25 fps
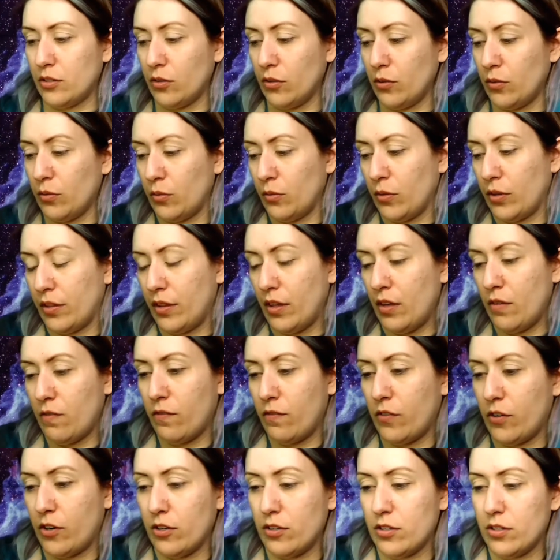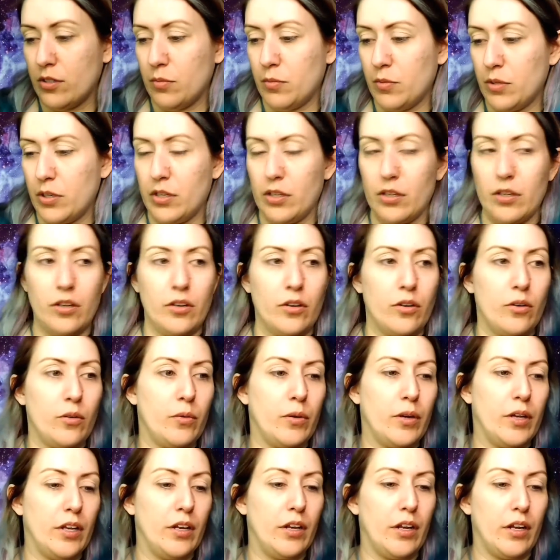So I think first I'm going to
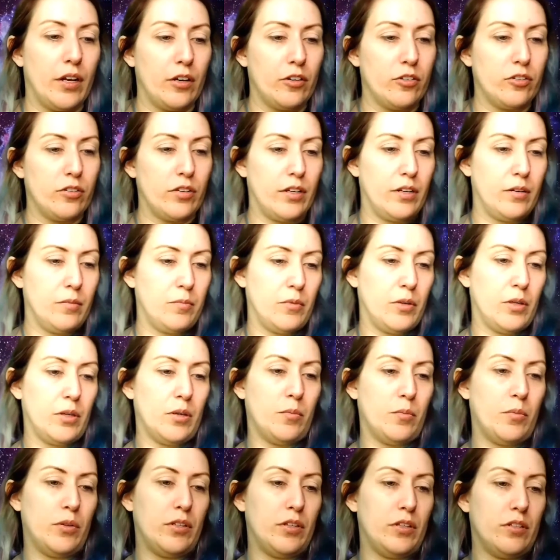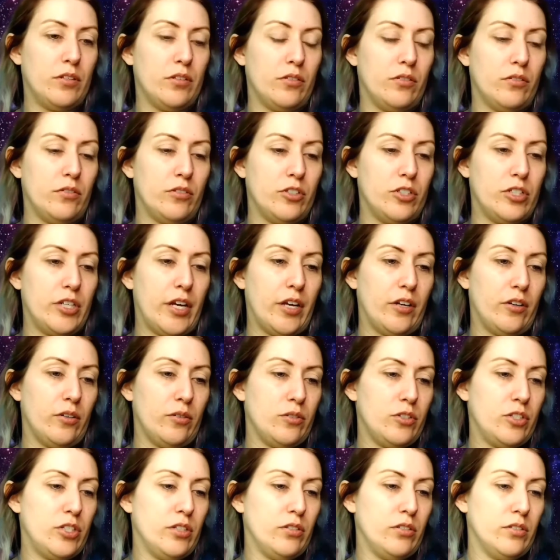go in, actually I'm going to put these little
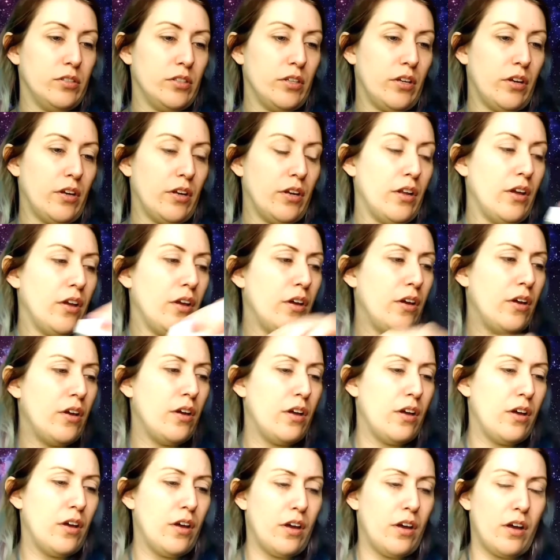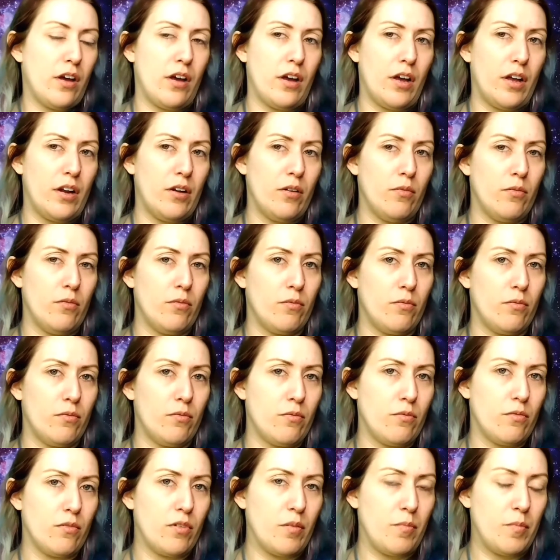shadow shields on. I don't
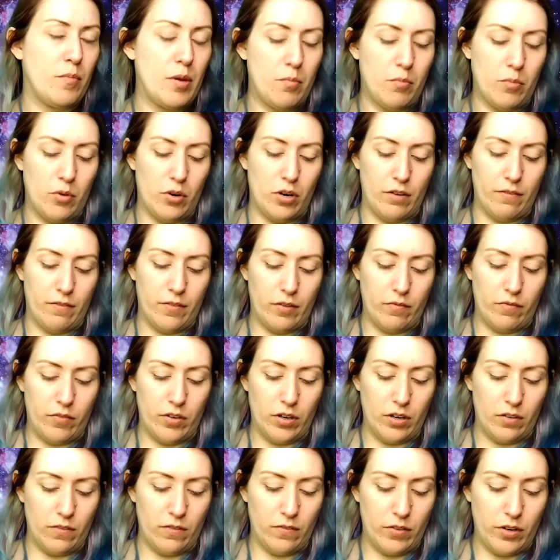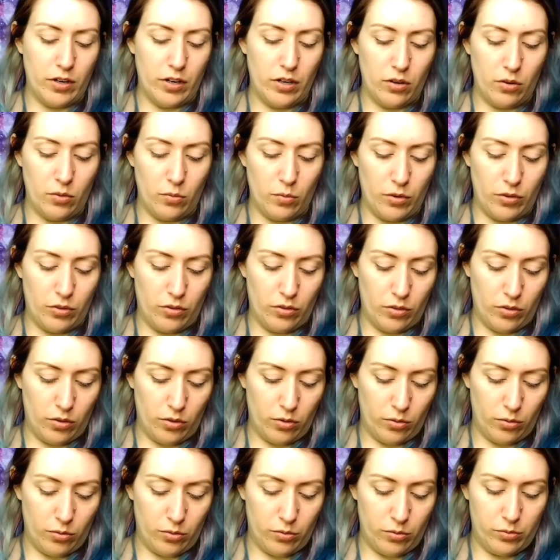remember if I've done a video with
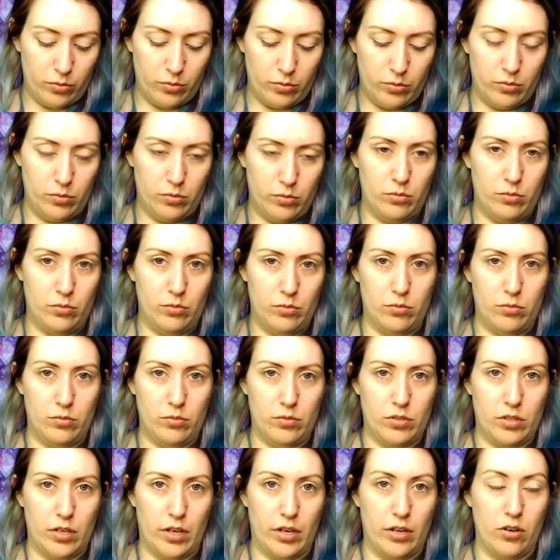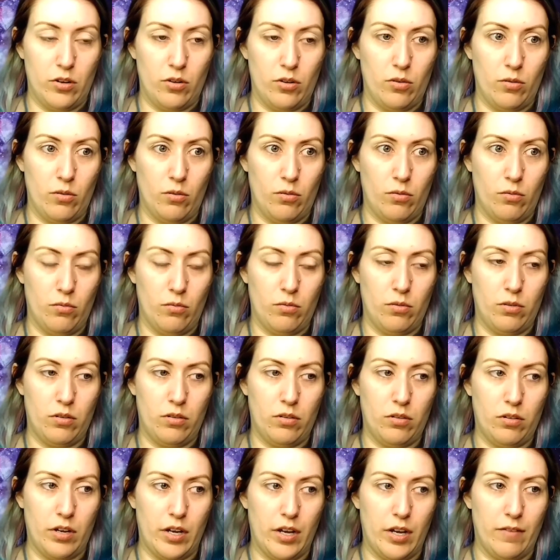those. I
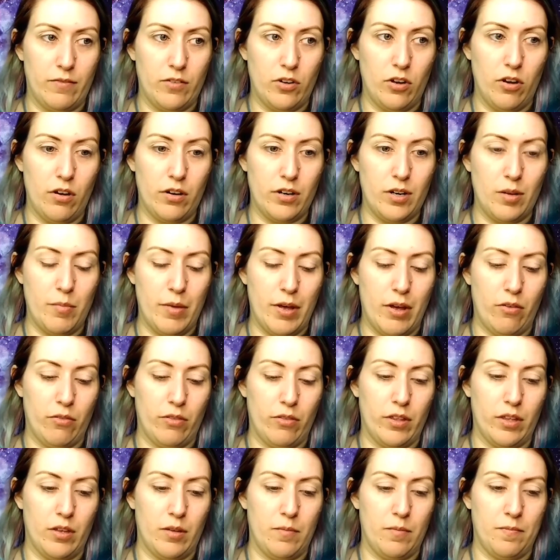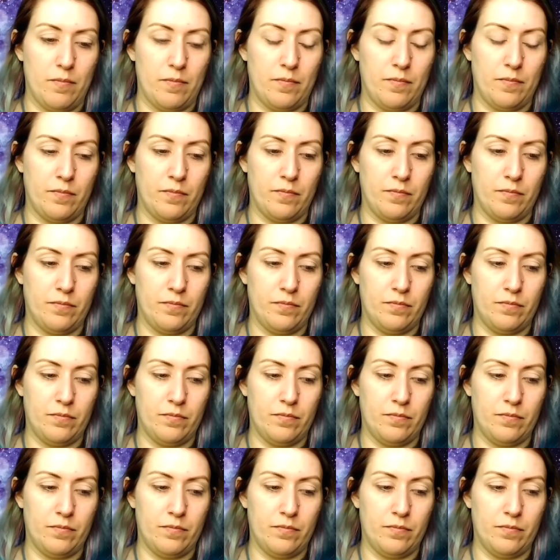know I've talked about them.